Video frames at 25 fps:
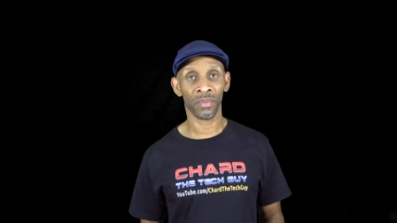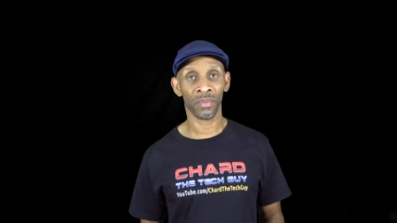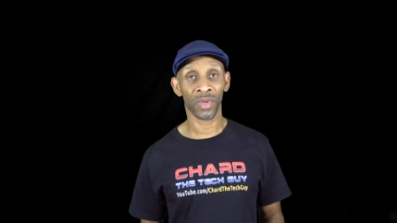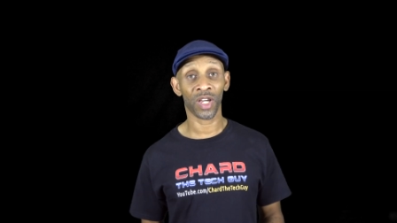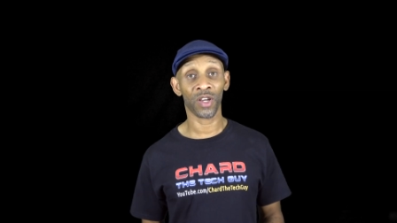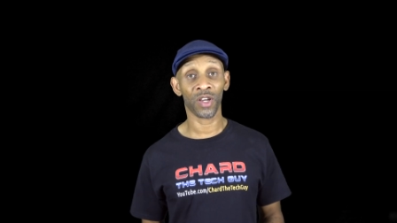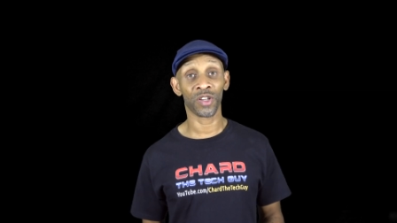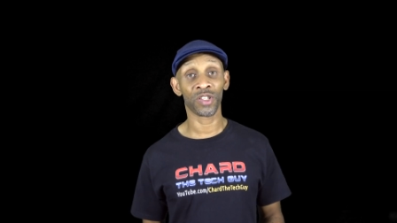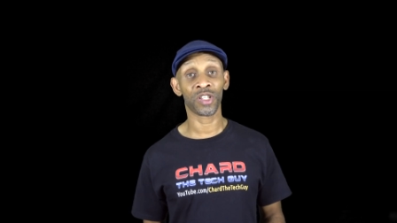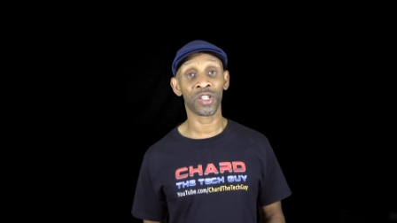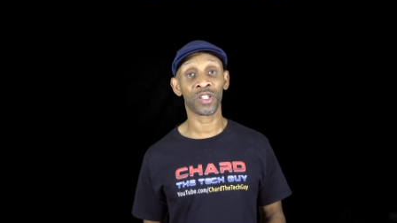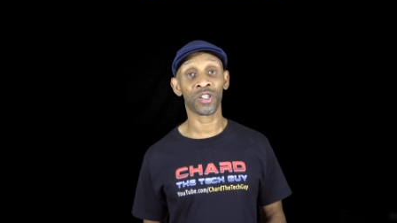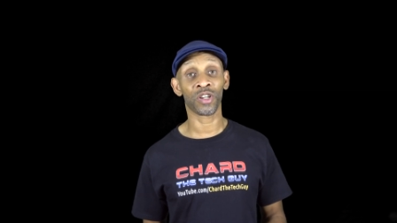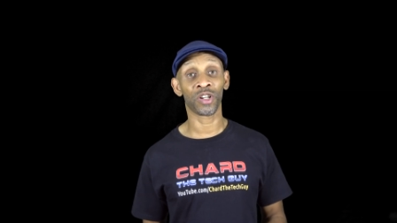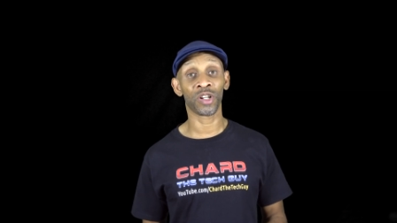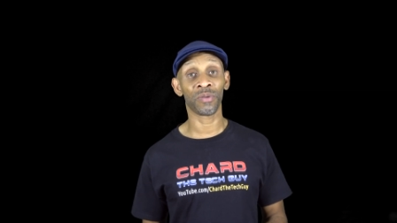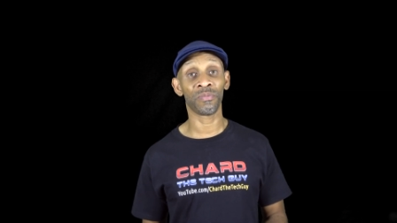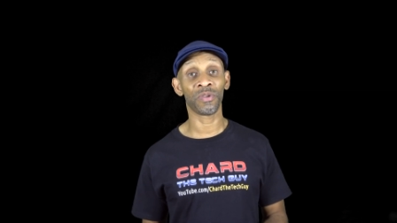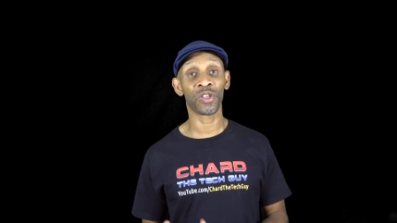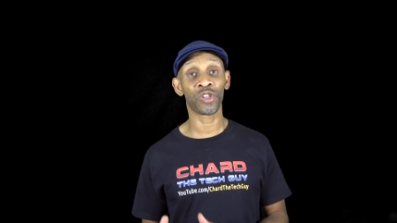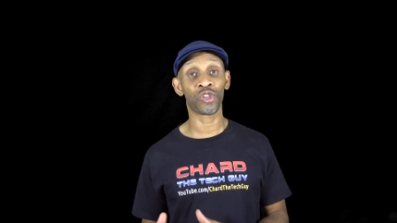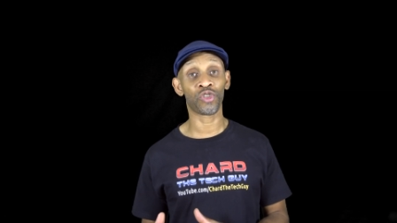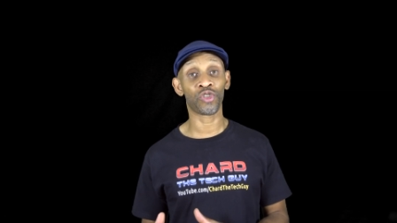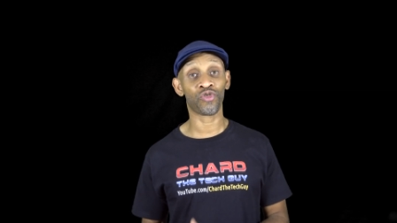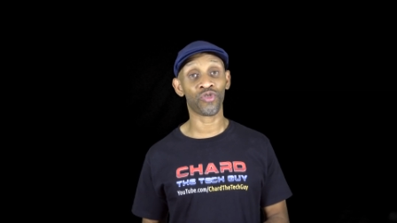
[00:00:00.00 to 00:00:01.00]
because it's going
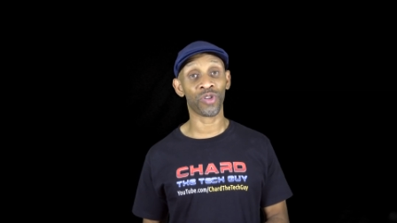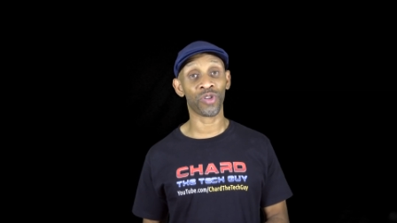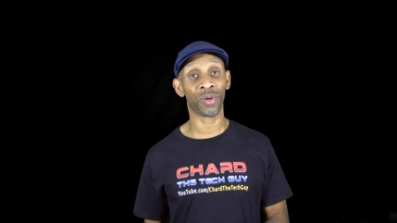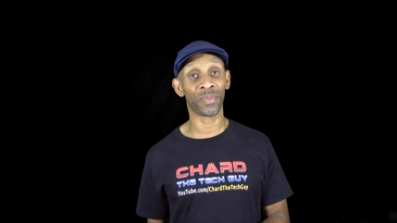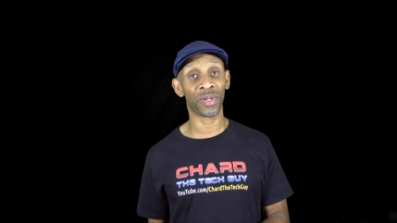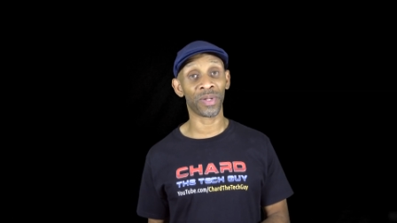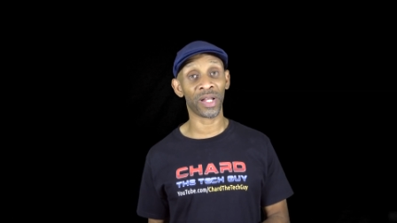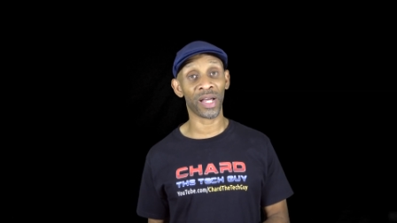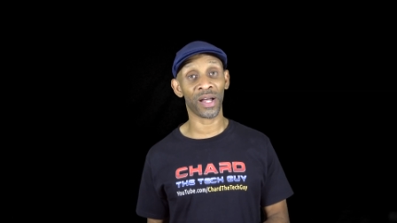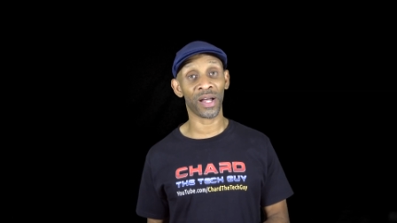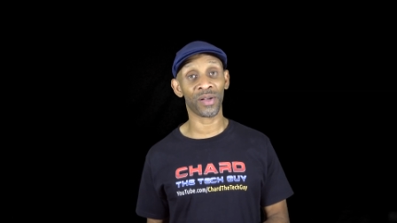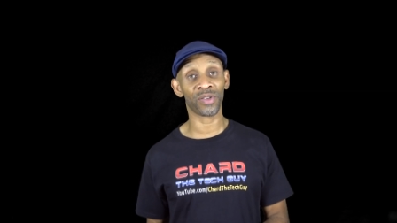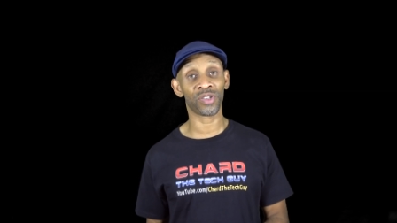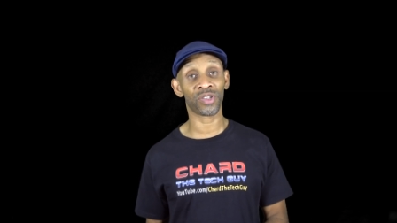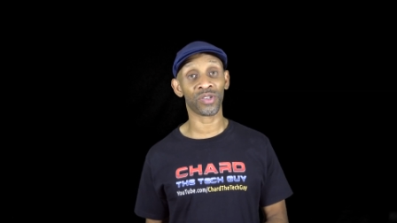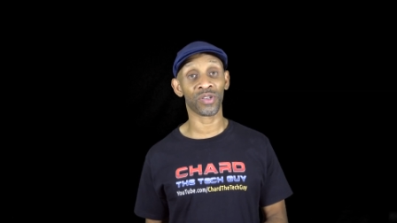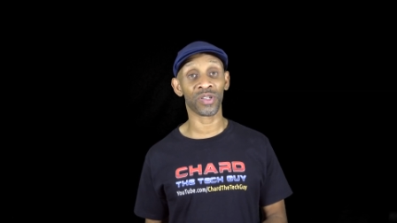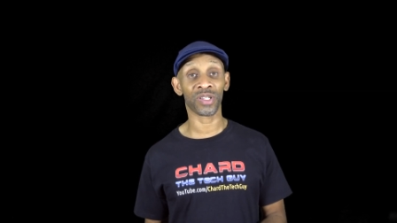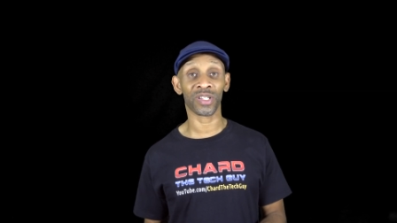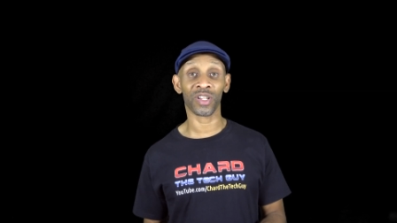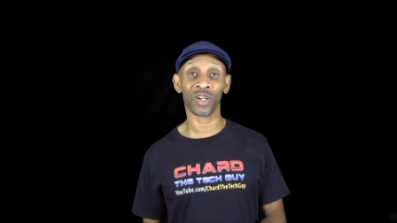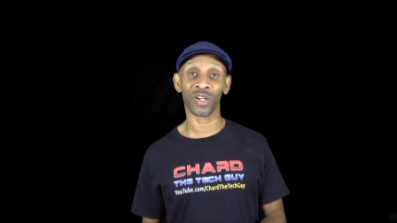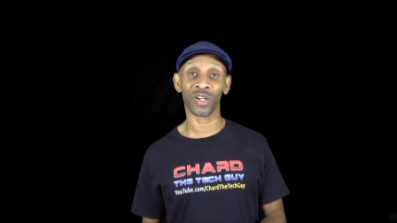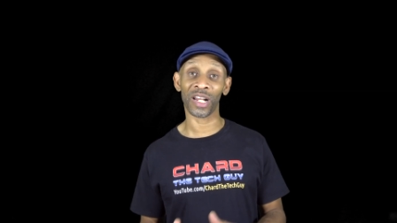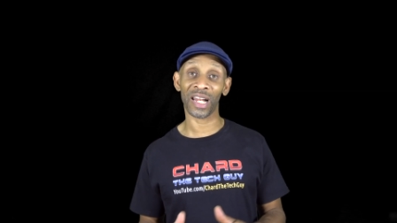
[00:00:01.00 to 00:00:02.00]
to be stripped down, so
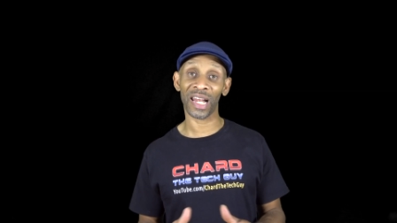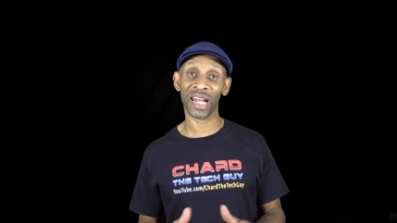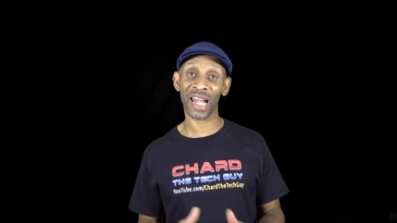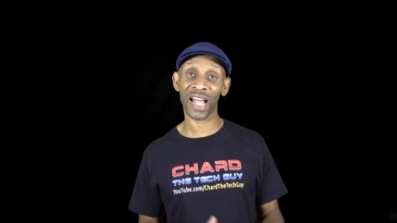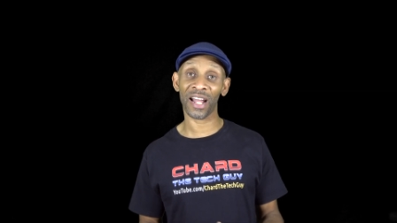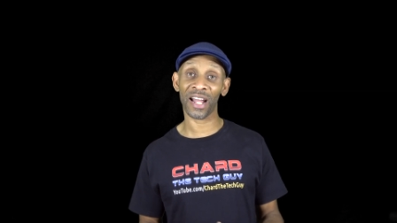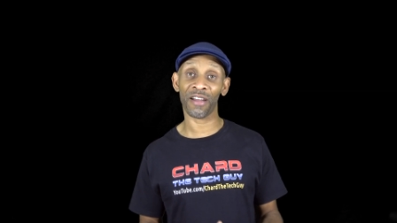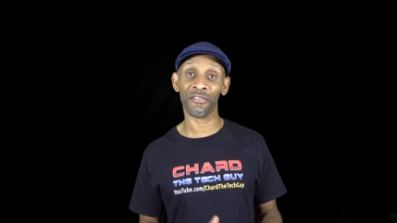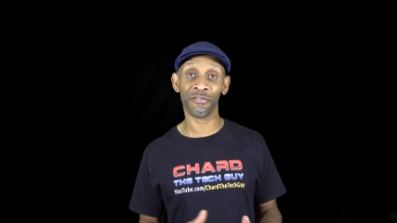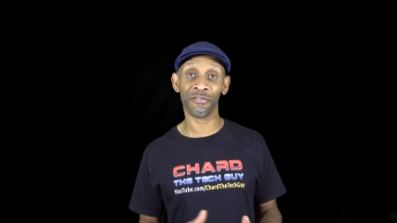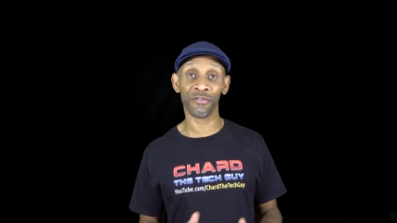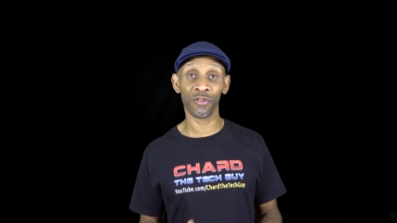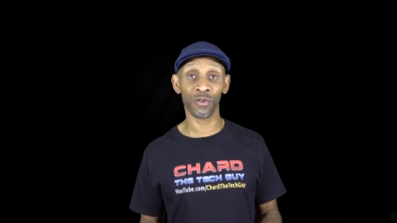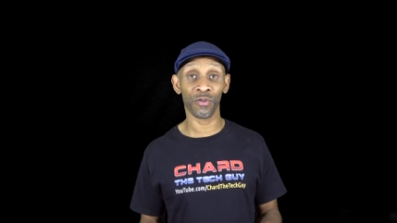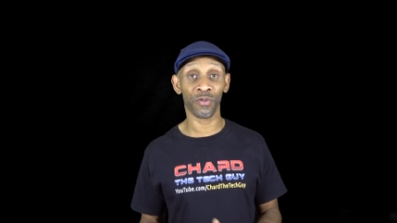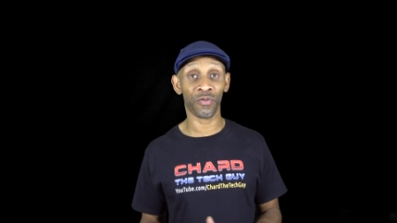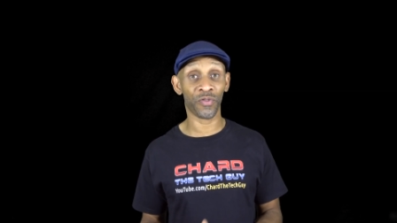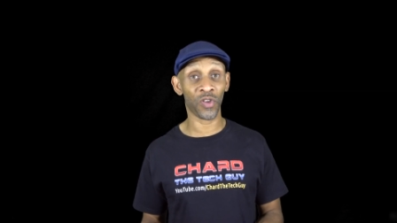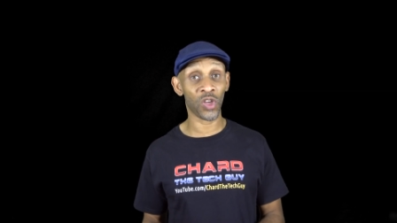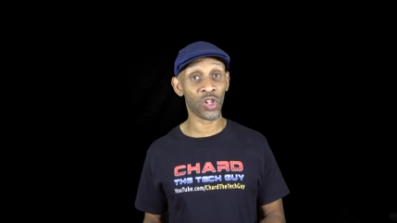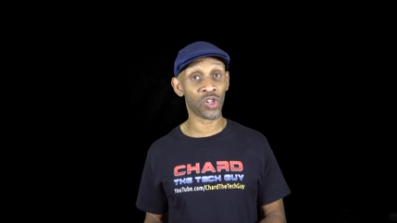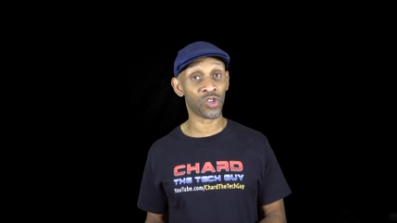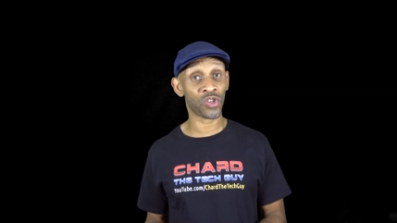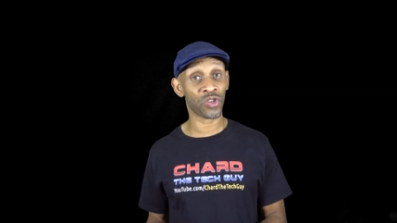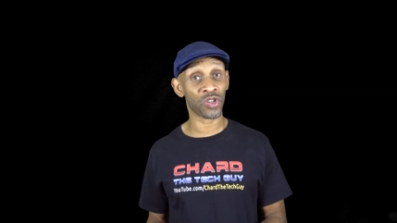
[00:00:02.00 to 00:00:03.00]
it's going to lack a few
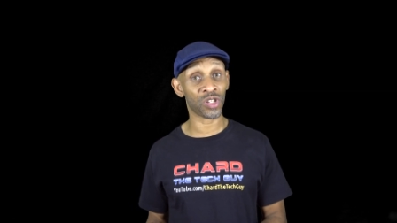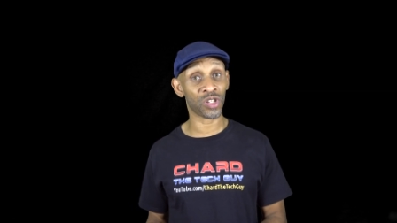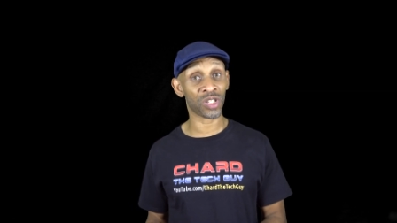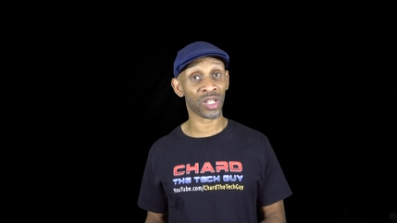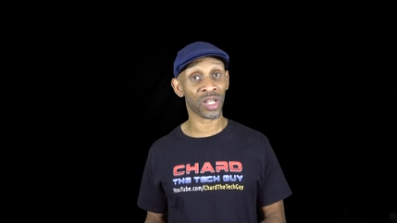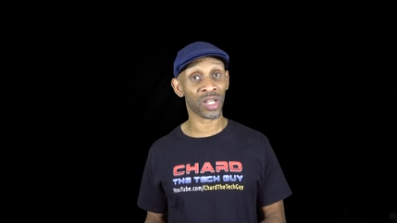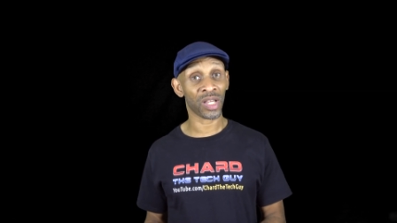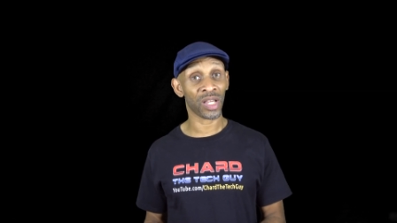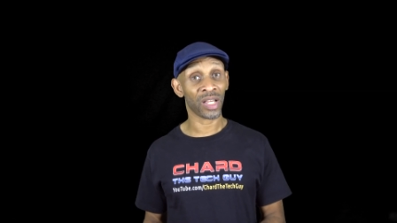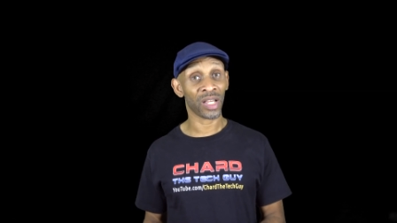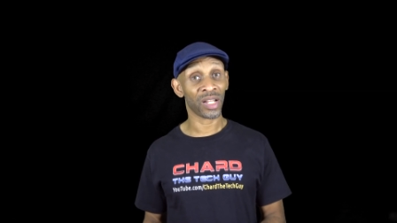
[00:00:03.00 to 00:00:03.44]
features